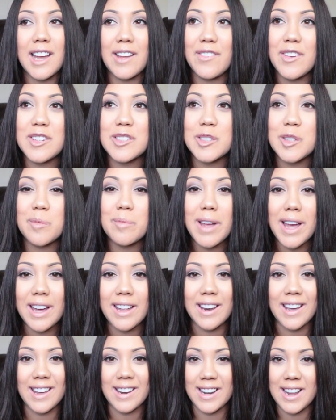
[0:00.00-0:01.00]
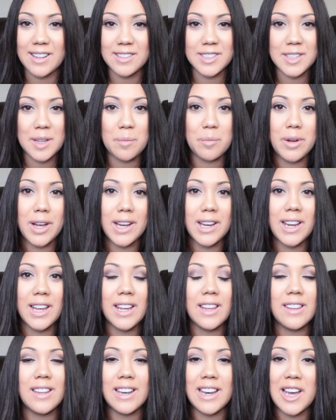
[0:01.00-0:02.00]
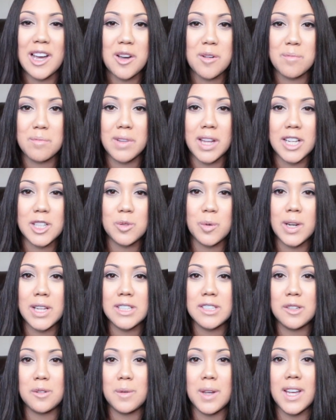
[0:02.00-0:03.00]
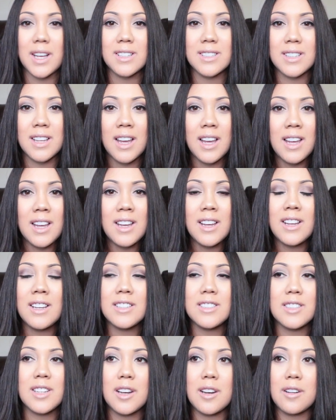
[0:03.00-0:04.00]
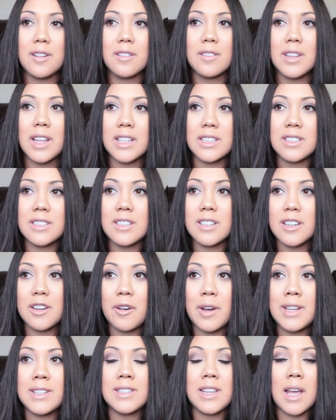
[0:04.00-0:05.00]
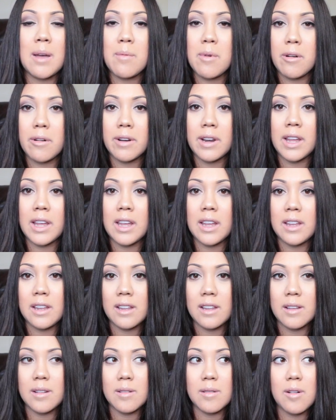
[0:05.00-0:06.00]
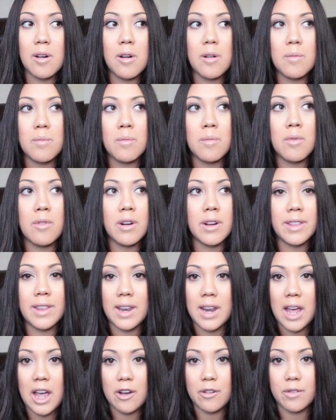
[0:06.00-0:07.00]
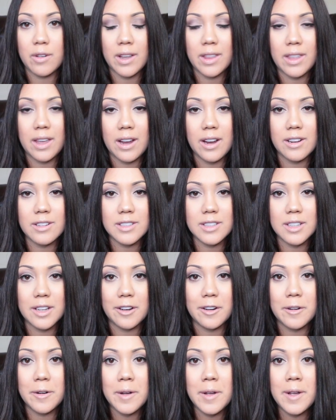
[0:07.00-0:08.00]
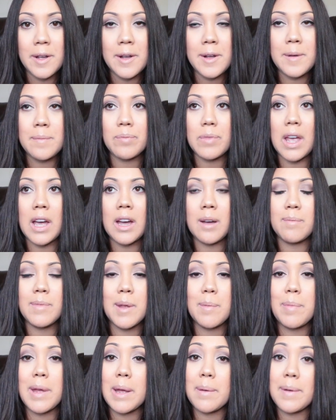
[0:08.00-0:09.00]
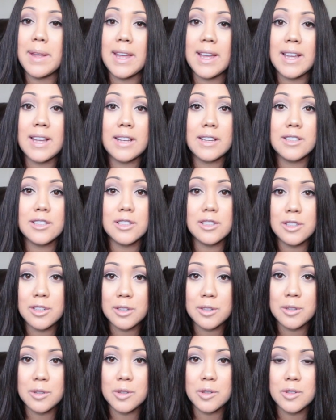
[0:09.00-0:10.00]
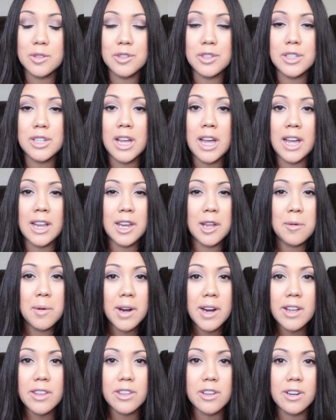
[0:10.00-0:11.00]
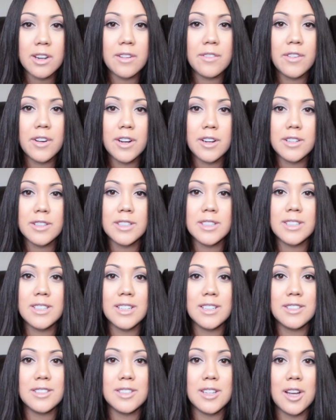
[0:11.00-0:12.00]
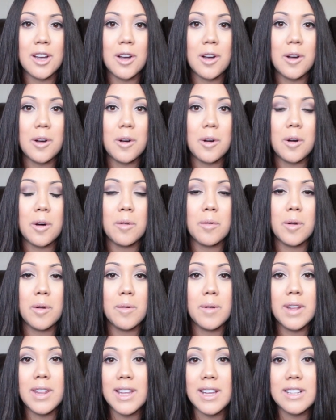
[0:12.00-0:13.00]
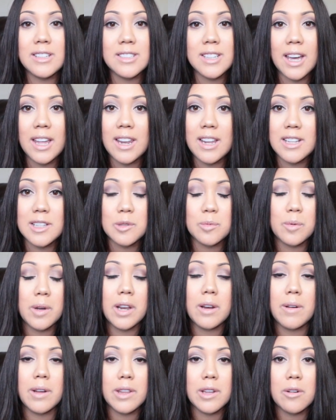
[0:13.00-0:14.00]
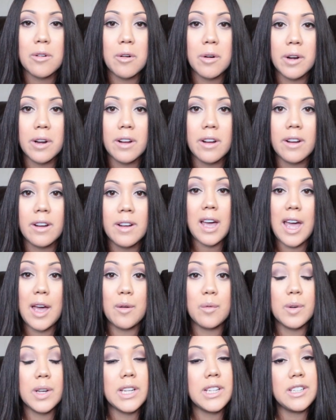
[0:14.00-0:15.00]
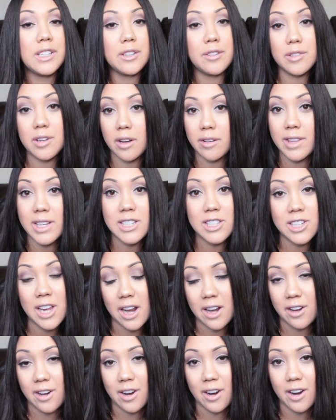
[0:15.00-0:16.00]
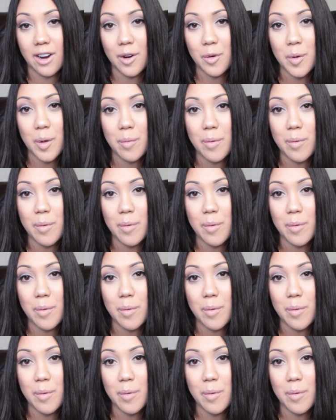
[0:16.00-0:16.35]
I feel so bad. I announced I'm pregnant and then now I'm like 22 weeks. So that's crazy. I'm already more than halfway there. So um, the baby is due January 31st. So we're really excited. It's right around the corner. And we do know the gender.